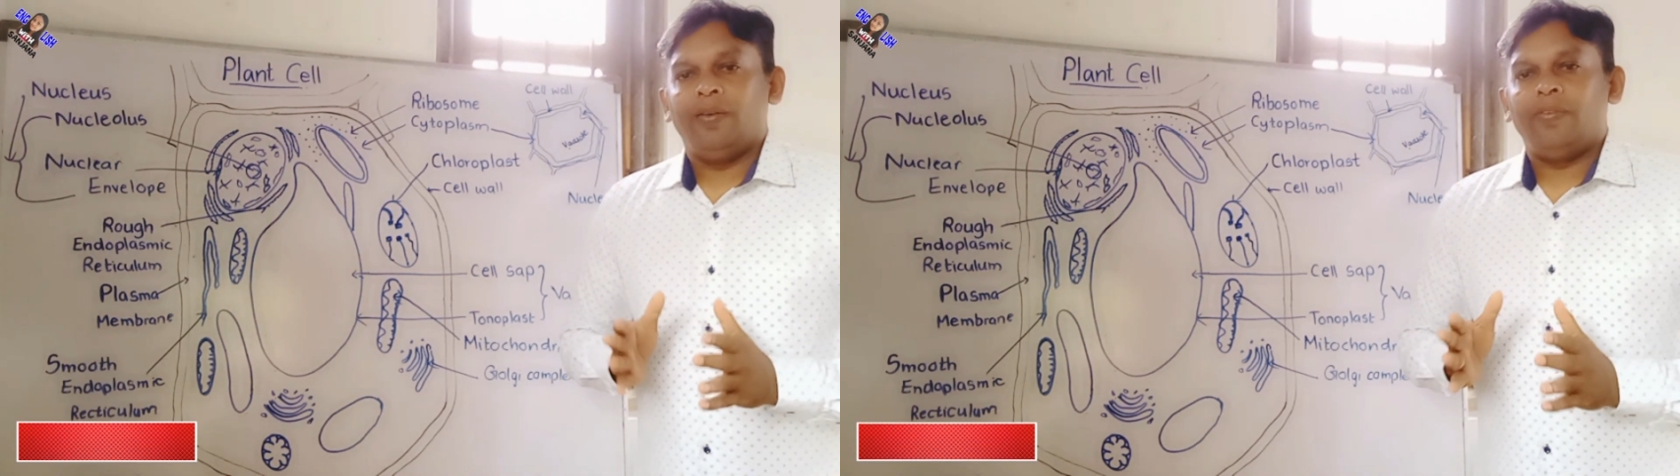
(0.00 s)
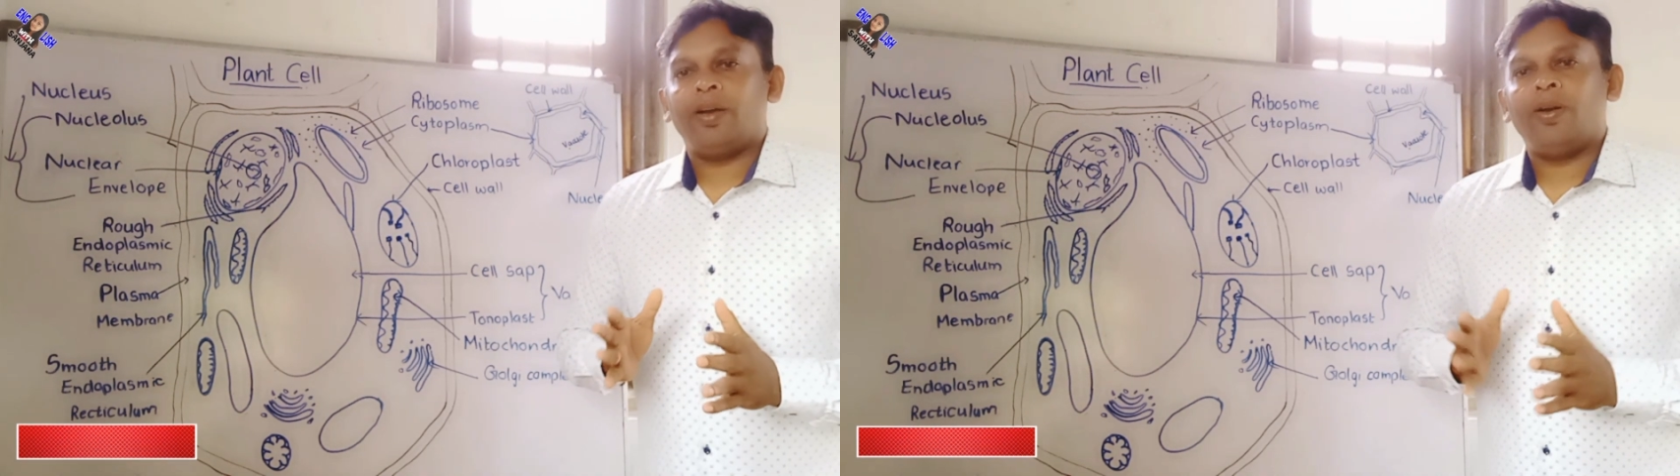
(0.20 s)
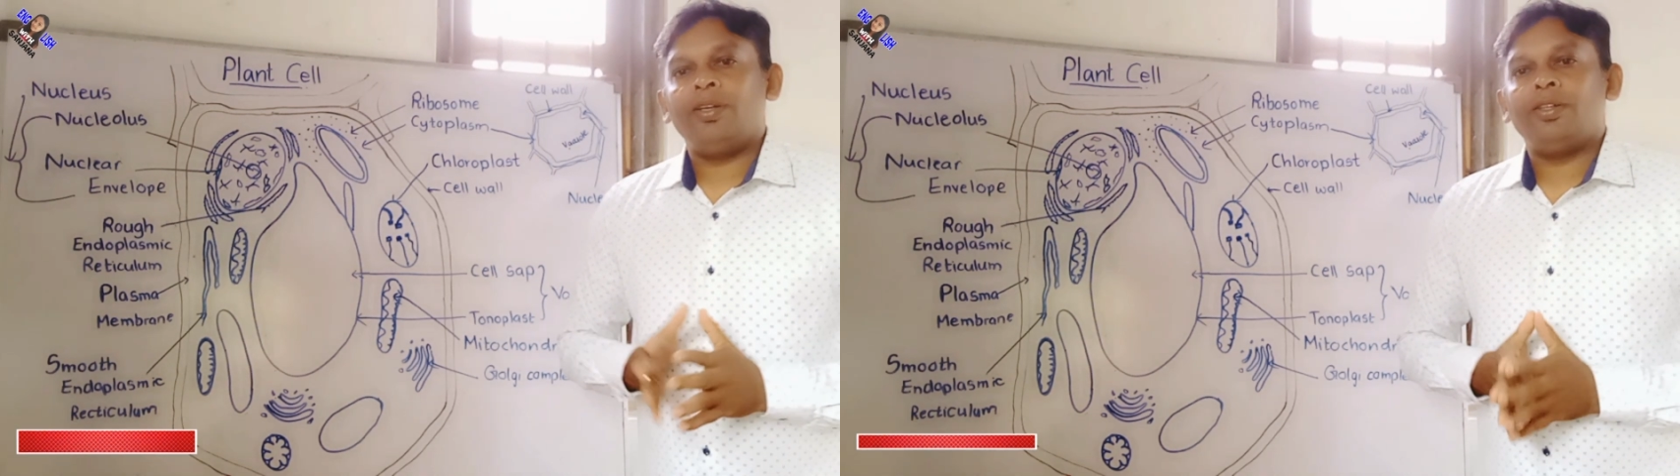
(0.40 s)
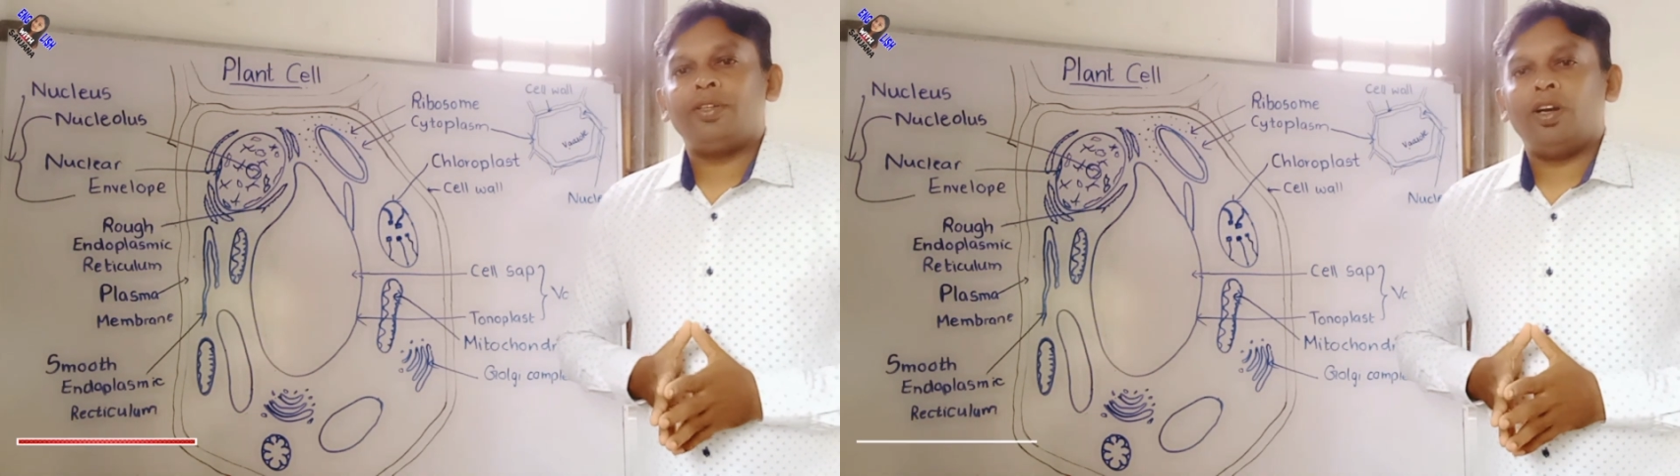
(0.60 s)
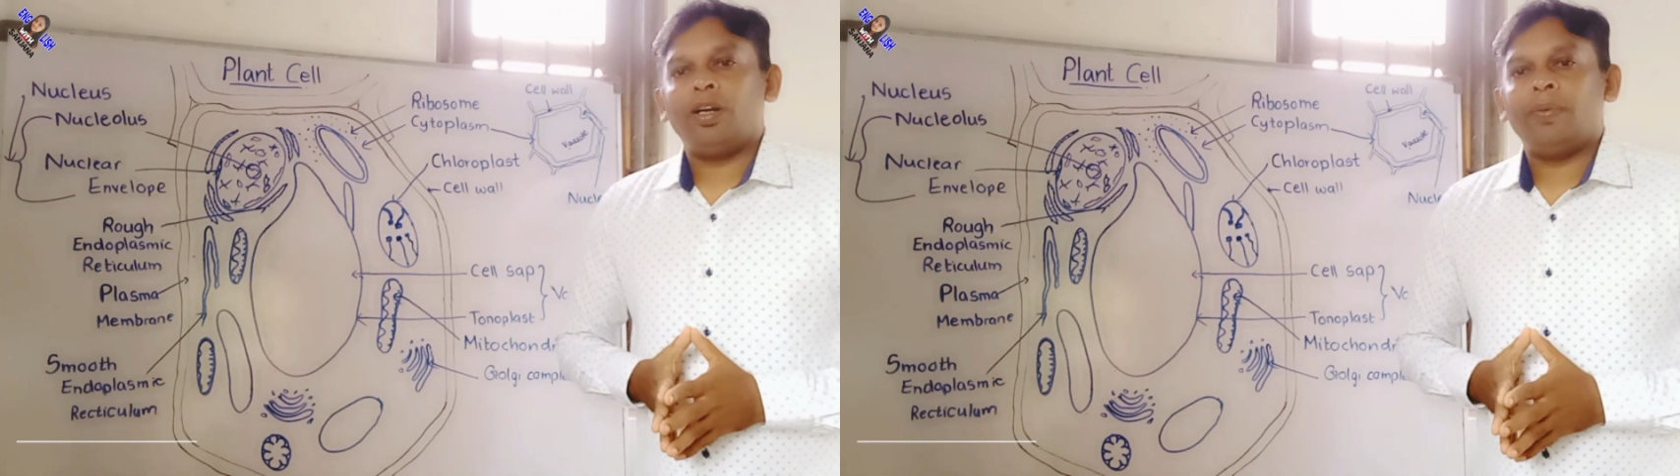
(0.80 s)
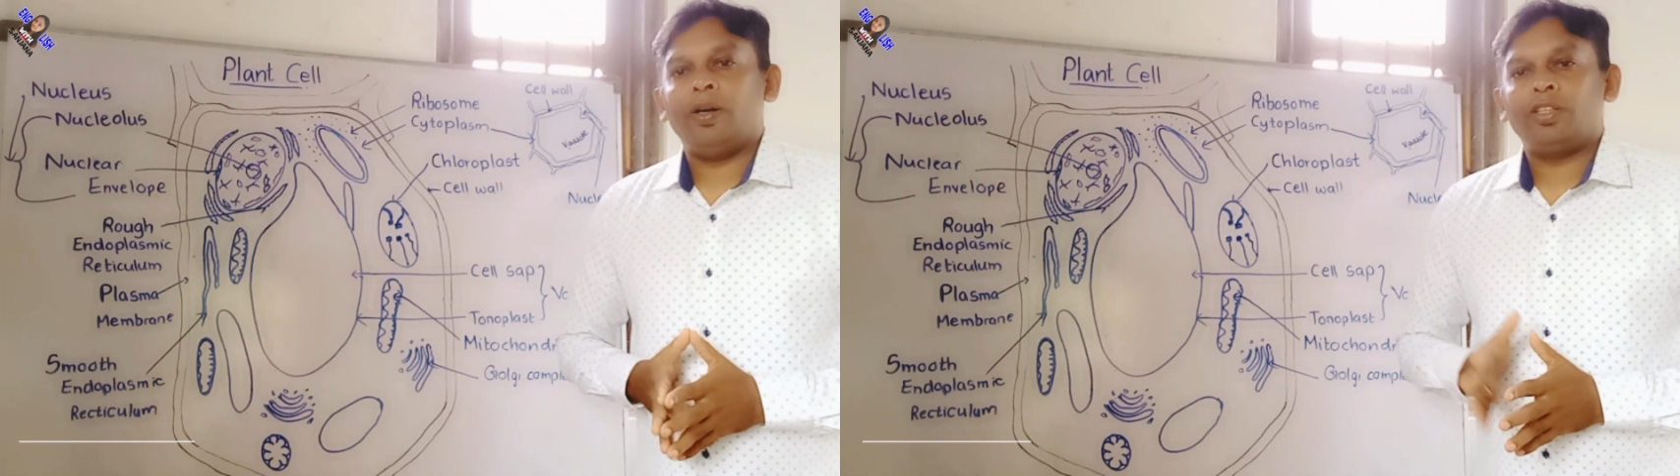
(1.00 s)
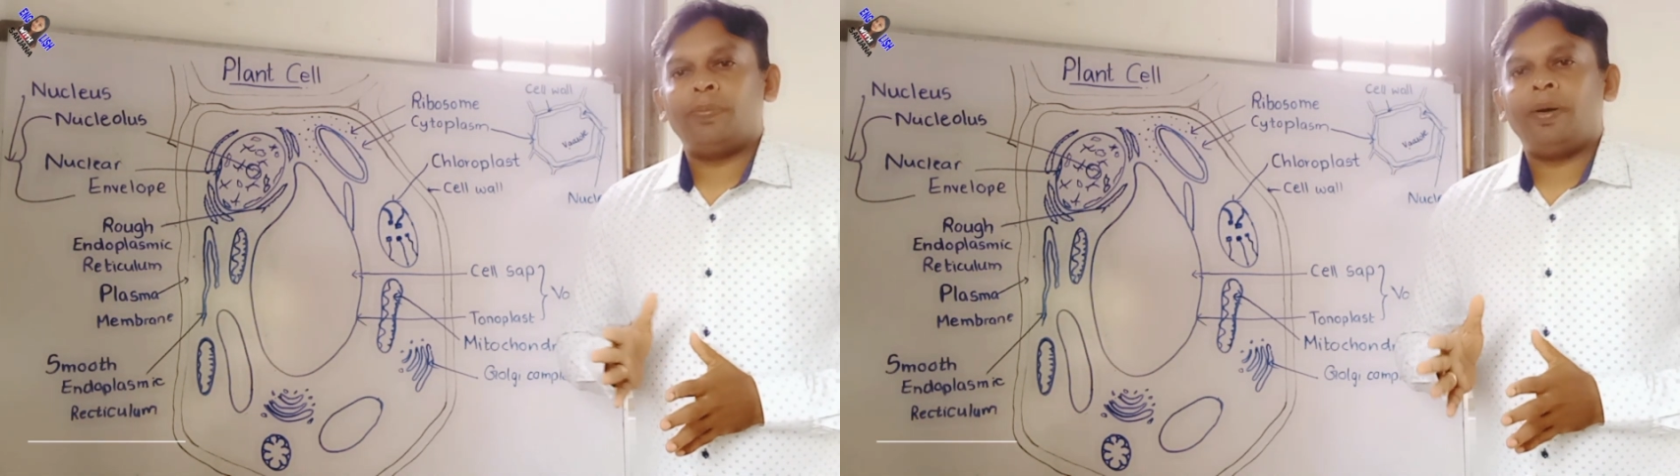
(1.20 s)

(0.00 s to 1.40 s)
We are going to talk about the